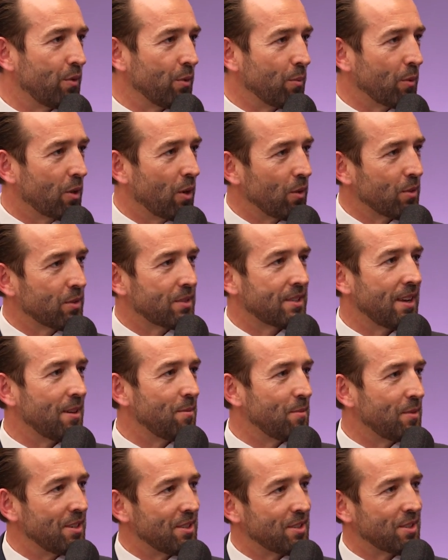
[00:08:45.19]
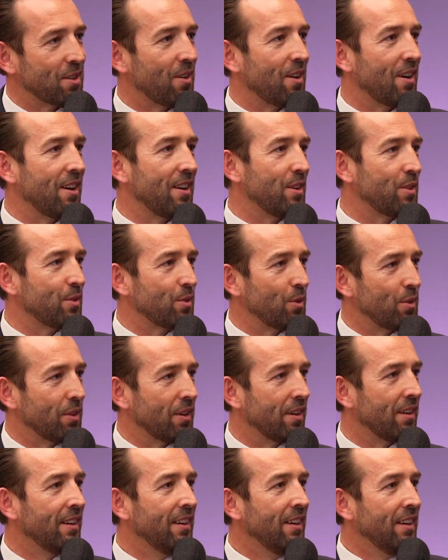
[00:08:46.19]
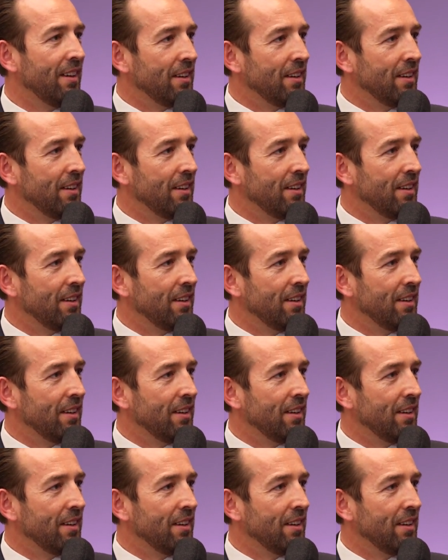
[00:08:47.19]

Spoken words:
from concept design through to